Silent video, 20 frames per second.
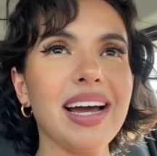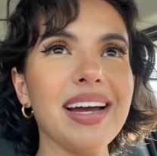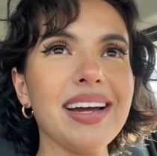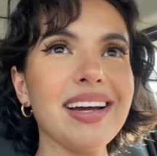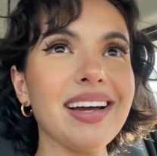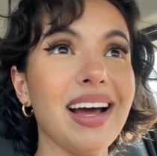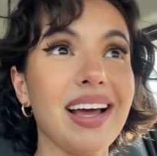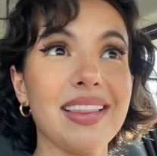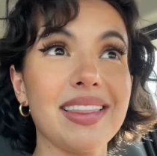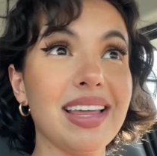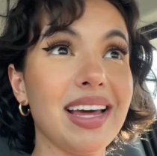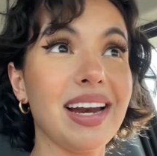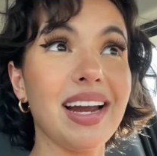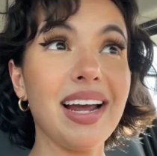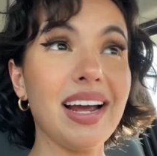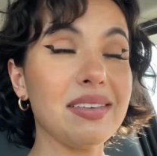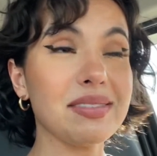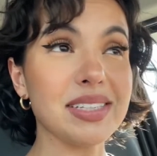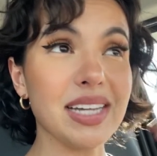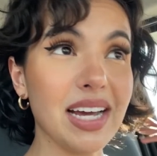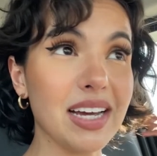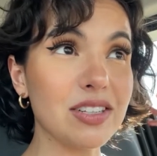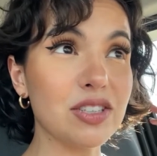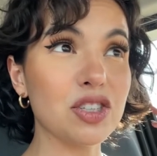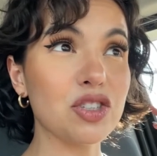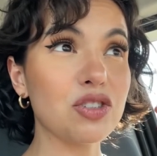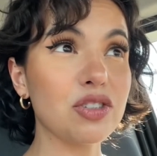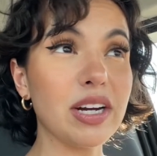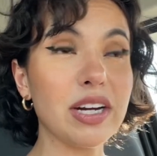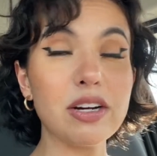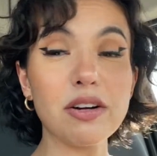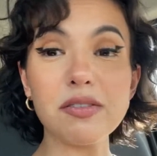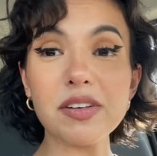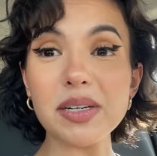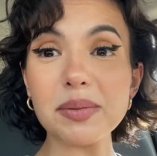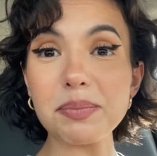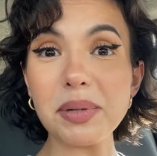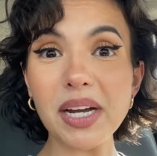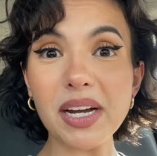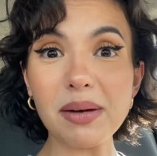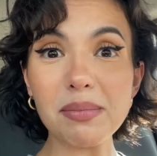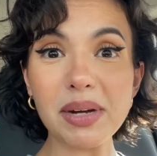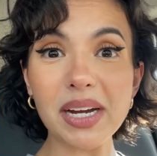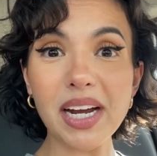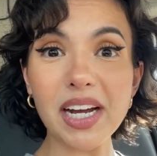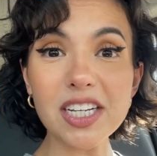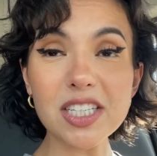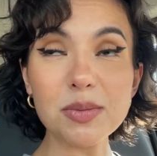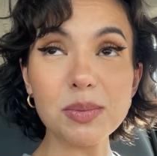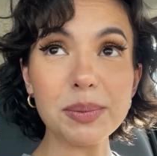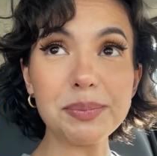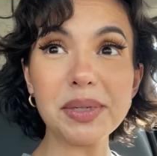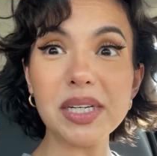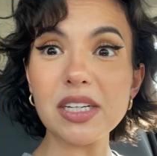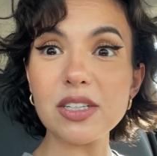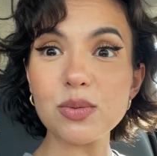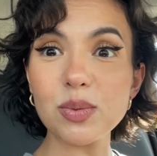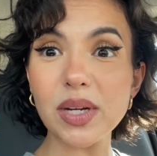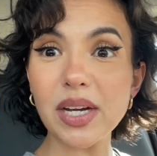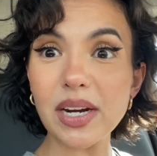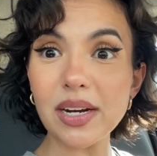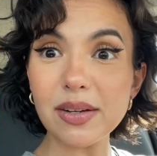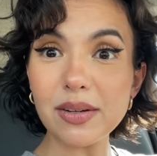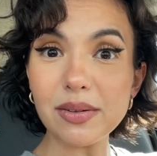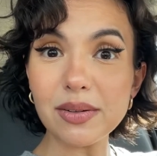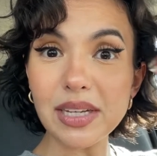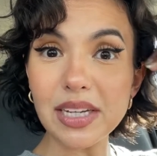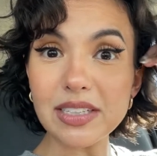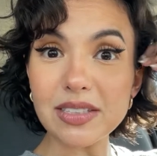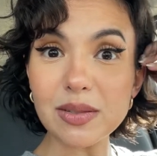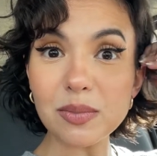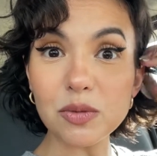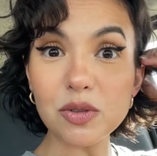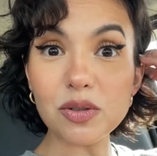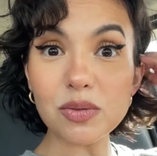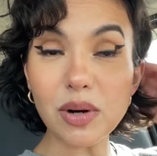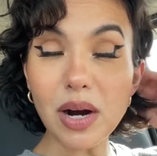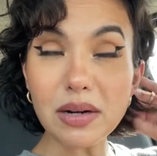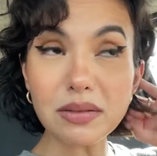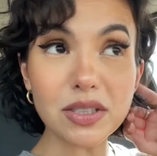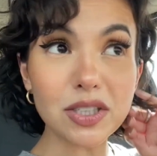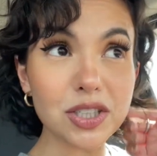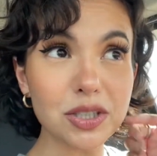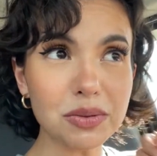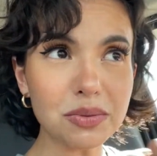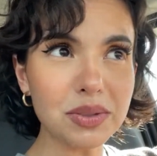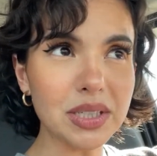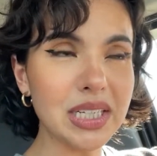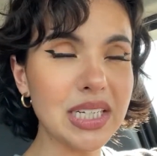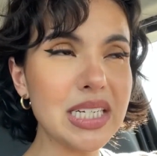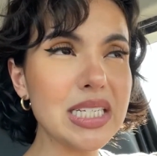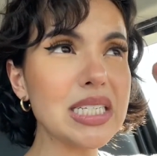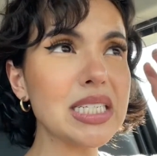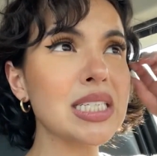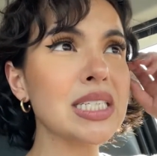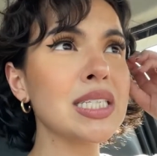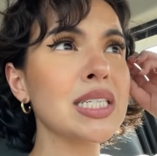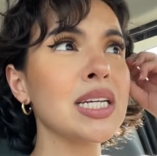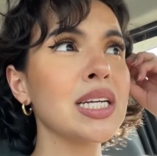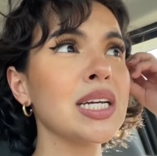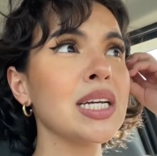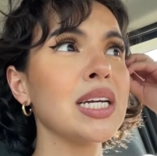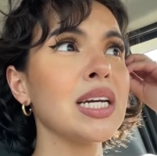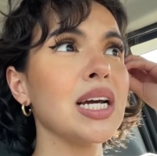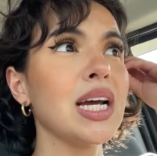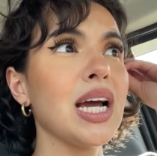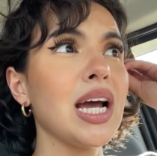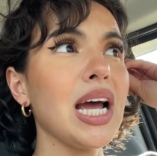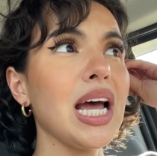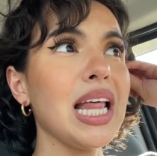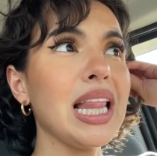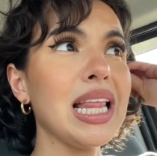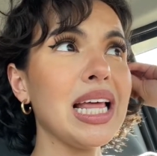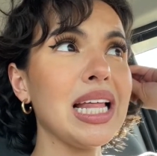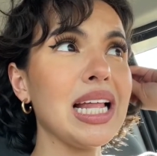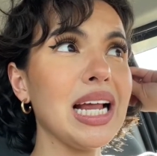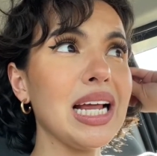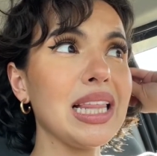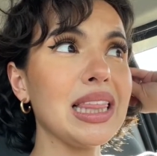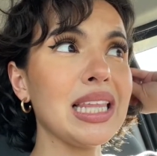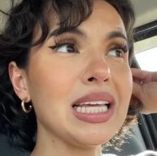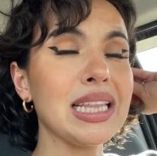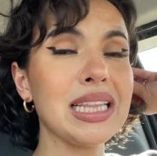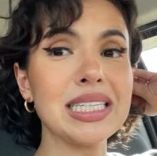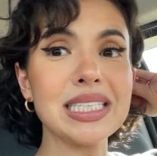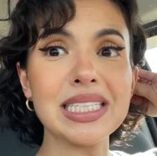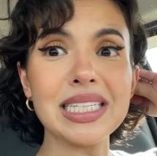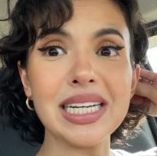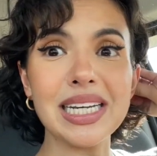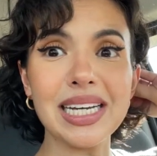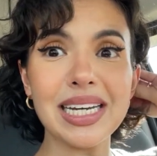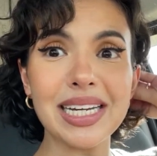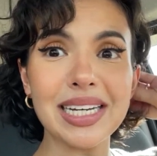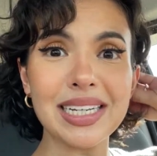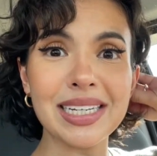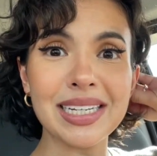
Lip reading: I have to head straight over to pick up my husband because we gotta go get some groceries. And then I think that's it.